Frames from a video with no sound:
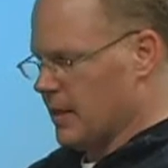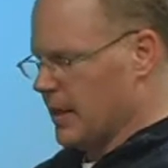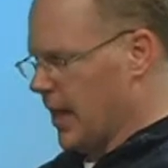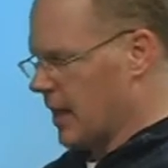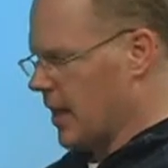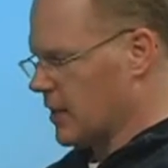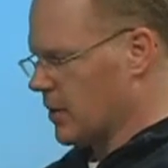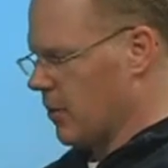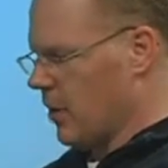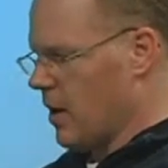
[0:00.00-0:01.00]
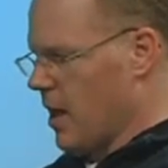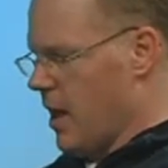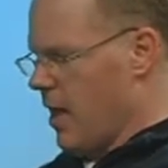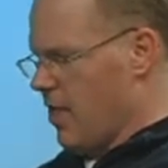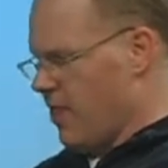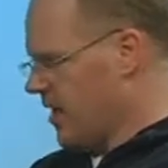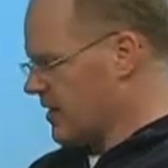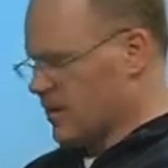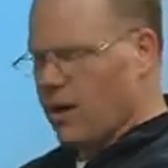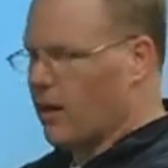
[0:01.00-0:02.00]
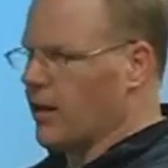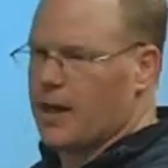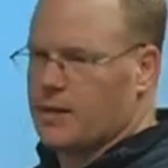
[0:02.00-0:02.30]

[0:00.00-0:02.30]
assign a customer. This is all it